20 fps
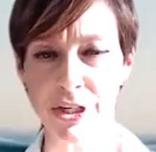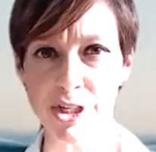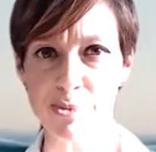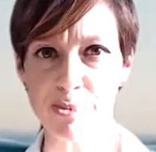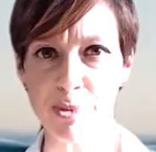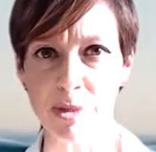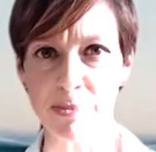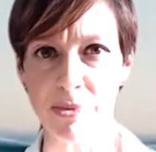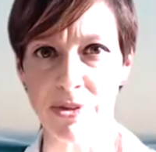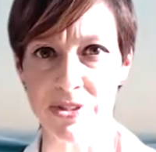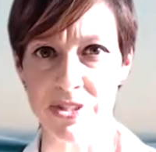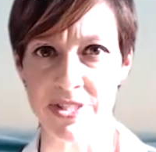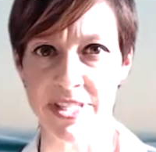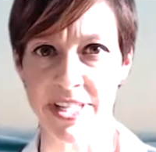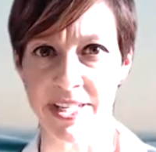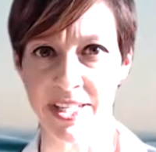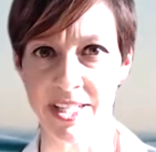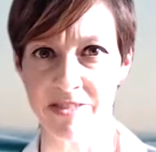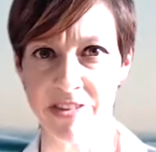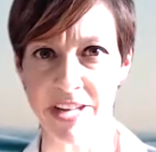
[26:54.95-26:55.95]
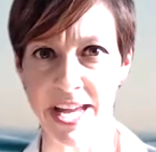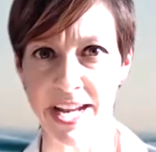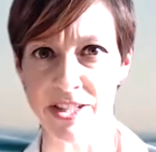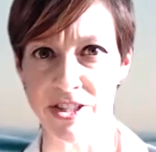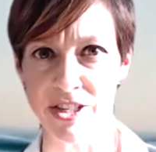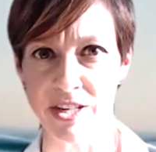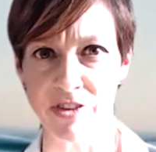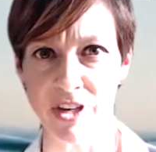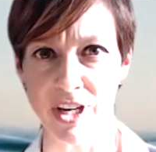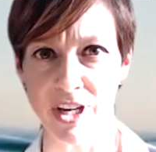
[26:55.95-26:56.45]
people to take advantage of
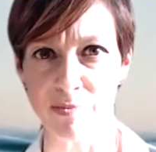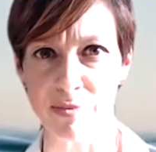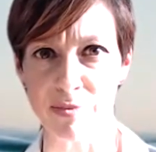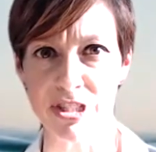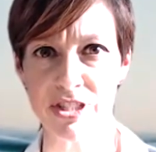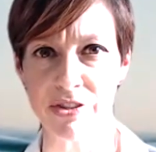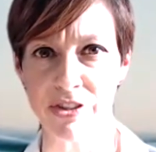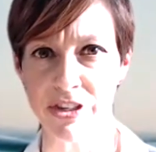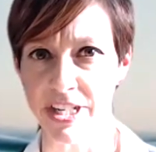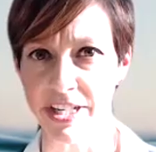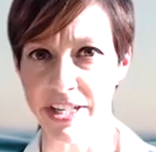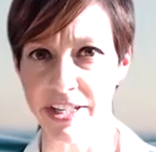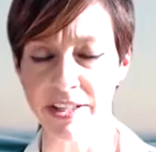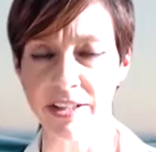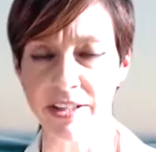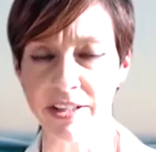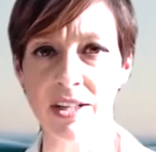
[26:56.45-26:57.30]
the opportunity.